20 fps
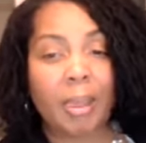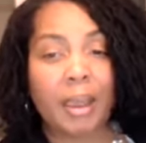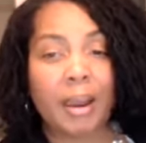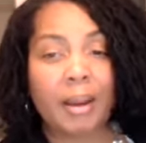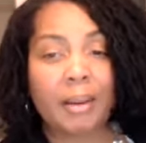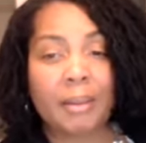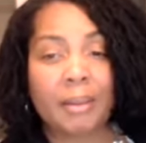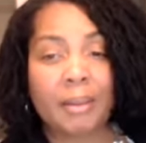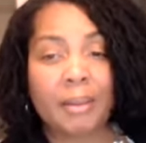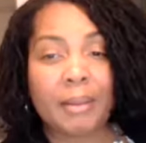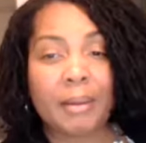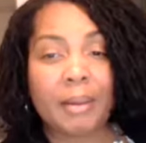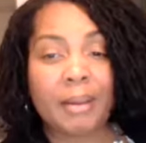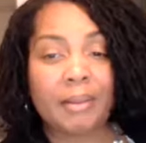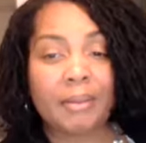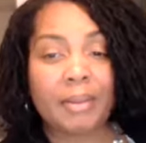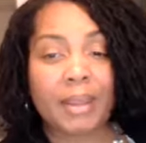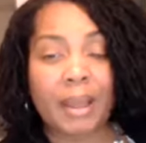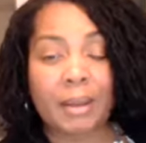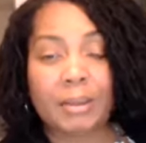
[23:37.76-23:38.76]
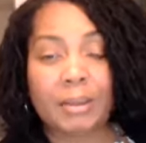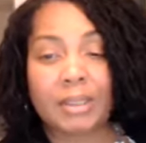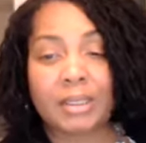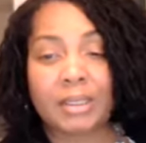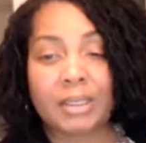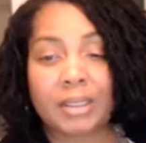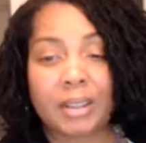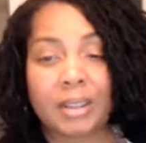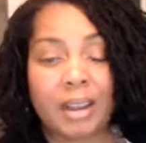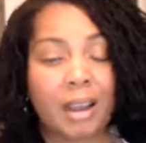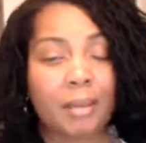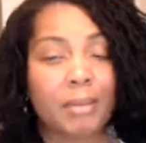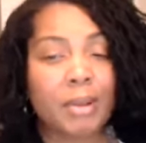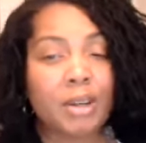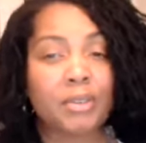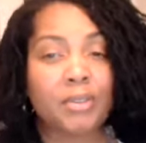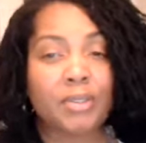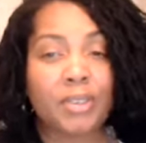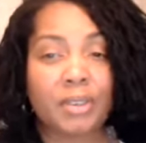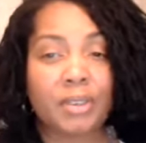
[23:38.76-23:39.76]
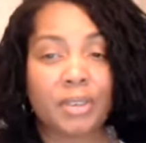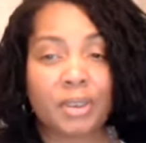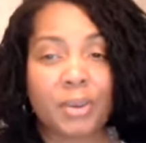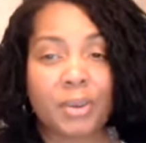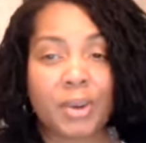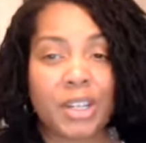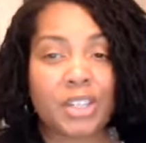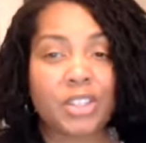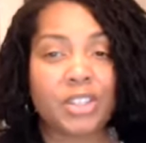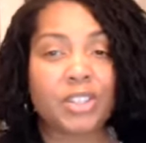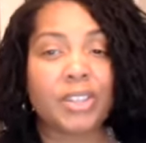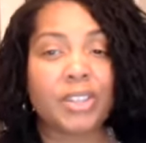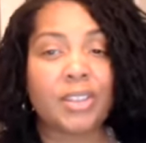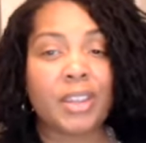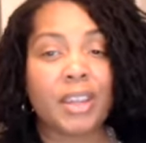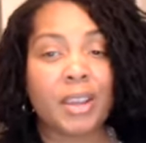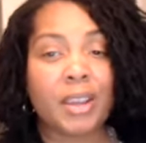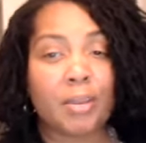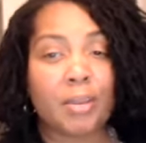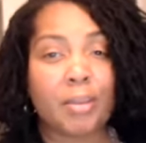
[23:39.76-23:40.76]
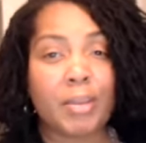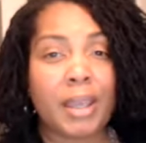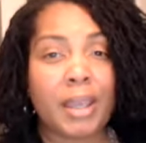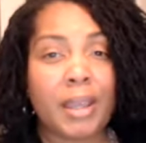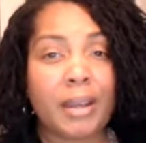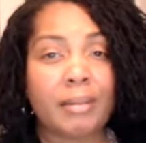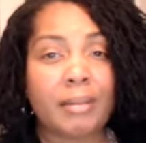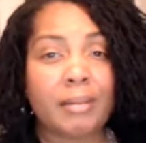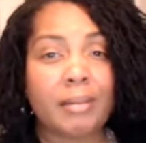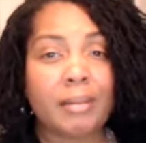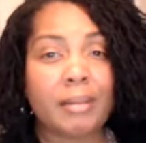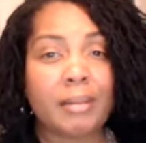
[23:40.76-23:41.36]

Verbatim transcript: I don't know that was just a comment or if there's a question there, Ben.